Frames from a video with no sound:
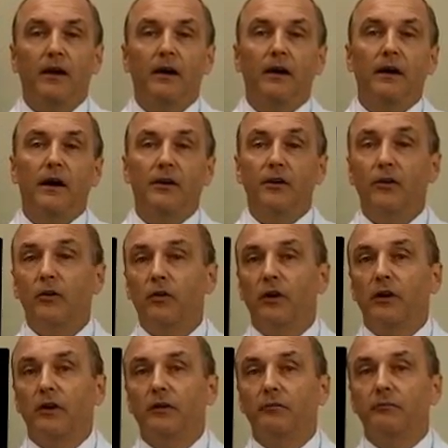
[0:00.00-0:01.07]

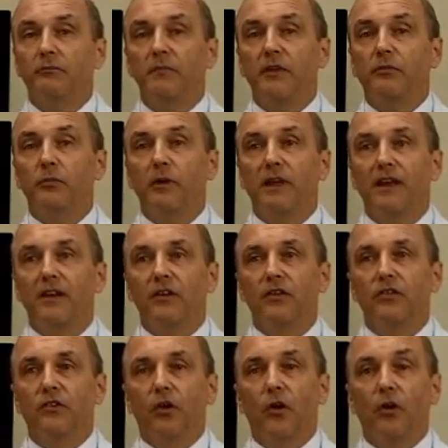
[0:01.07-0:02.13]
Another myth we get
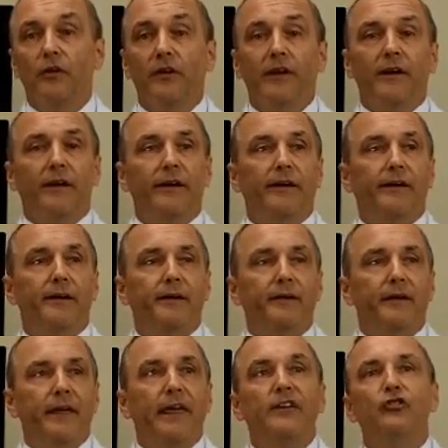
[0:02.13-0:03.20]
is called
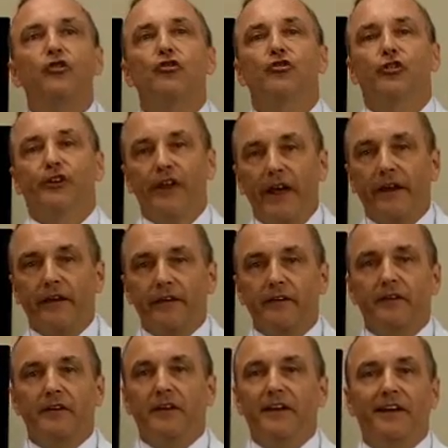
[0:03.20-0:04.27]
it's
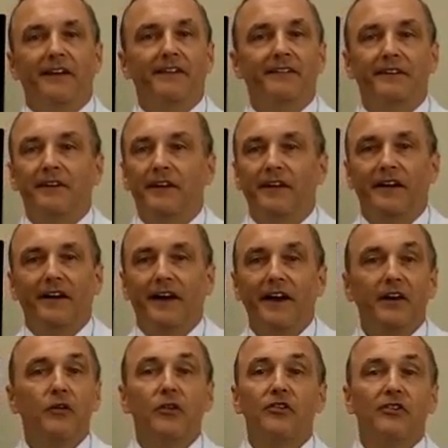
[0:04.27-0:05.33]
genetic. And I
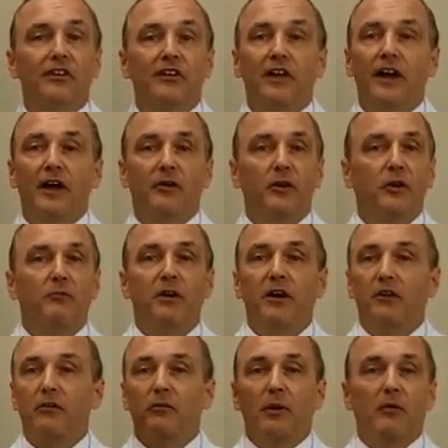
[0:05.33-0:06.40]
hear this a lot. You know,
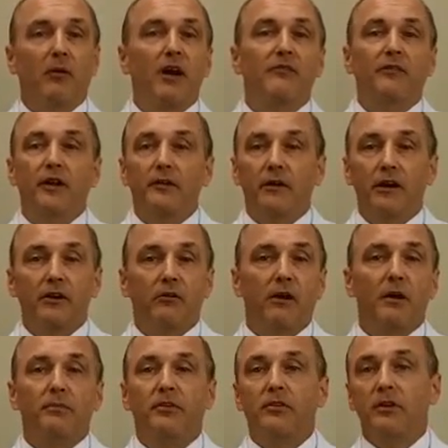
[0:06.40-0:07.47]
my grandfather had
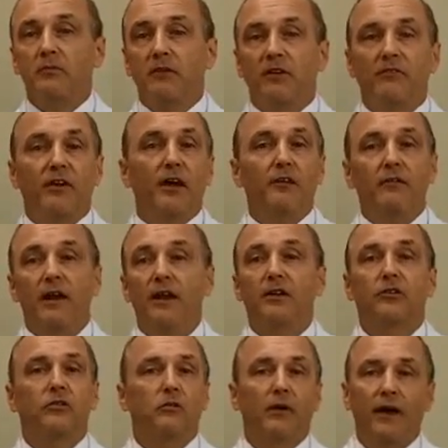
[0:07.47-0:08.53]
neuropathy, my father had
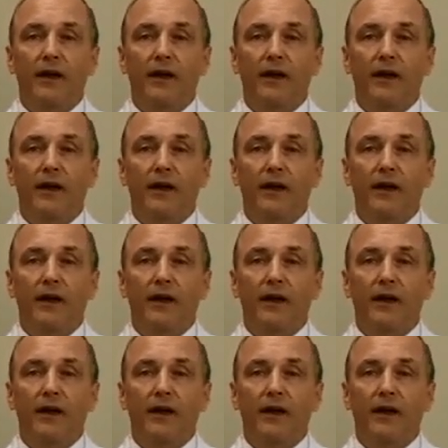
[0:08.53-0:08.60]
it, so